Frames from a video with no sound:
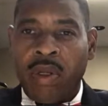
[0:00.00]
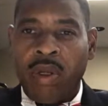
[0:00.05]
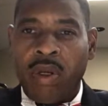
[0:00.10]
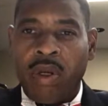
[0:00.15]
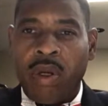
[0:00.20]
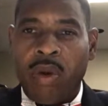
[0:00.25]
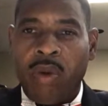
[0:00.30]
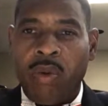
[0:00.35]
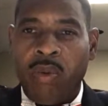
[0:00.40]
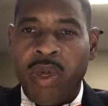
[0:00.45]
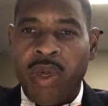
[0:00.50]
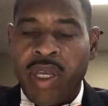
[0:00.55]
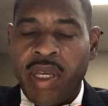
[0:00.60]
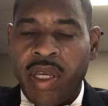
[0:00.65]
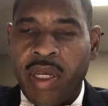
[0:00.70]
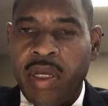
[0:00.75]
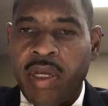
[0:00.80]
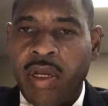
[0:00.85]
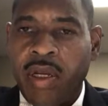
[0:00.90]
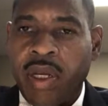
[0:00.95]
we
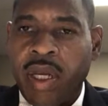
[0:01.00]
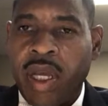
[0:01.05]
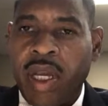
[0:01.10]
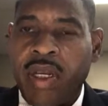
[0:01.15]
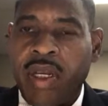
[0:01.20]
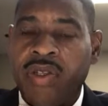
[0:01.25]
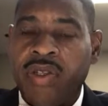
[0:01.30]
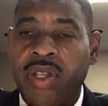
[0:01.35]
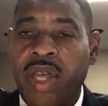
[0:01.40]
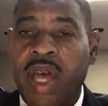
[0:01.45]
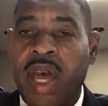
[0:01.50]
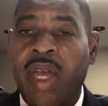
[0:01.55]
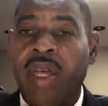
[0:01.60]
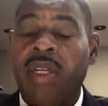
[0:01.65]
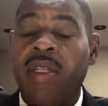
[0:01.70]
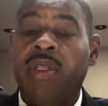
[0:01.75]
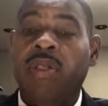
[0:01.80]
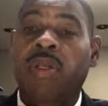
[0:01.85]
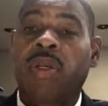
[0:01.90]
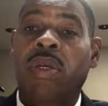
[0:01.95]
can look at the
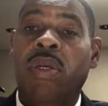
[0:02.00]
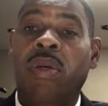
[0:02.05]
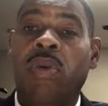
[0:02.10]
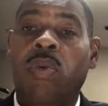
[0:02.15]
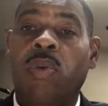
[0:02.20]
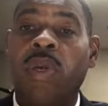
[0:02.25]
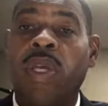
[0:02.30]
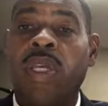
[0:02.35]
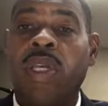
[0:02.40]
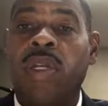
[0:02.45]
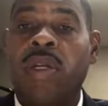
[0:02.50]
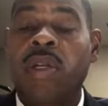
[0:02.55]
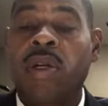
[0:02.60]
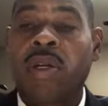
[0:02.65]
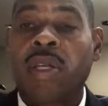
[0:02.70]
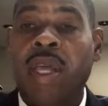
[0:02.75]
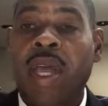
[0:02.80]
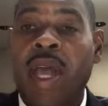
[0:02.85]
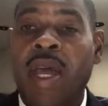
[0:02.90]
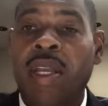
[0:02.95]
science, we can
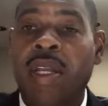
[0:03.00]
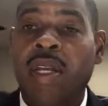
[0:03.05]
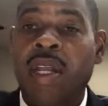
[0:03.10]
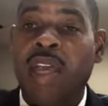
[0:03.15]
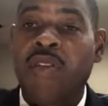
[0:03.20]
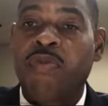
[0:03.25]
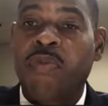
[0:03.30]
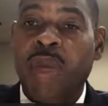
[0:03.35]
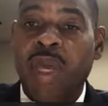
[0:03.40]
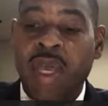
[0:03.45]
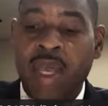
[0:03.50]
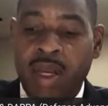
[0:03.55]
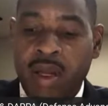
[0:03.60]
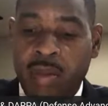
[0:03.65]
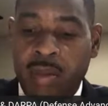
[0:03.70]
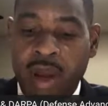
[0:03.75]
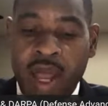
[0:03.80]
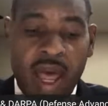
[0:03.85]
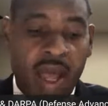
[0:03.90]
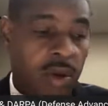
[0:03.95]
look at, and they've made
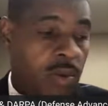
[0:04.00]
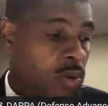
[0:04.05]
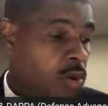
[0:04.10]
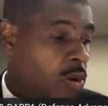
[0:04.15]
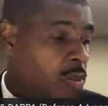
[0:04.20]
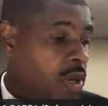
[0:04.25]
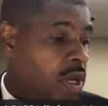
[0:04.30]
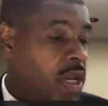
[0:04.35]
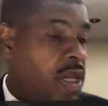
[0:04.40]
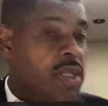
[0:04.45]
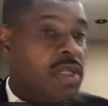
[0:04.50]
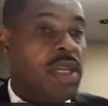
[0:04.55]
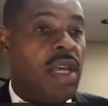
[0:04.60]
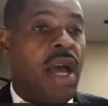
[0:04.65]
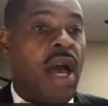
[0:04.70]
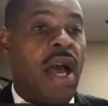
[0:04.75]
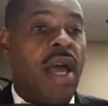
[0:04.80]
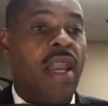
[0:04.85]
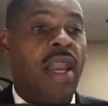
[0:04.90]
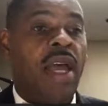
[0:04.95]
a Black woman, as
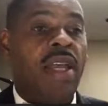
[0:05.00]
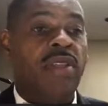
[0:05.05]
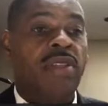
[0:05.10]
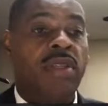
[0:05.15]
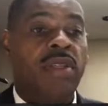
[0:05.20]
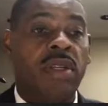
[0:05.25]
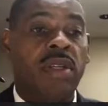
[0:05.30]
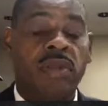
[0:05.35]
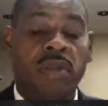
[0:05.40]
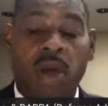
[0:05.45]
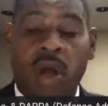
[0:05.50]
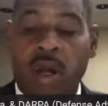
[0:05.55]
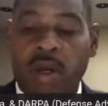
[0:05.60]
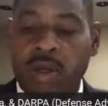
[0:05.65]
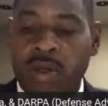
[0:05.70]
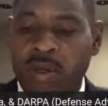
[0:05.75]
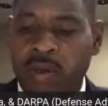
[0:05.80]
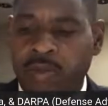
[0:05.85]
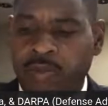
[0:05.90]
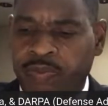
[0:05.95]
he highlights in his
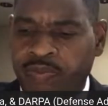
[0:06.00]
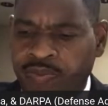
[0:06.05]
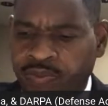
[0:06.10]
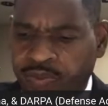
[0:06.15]
article,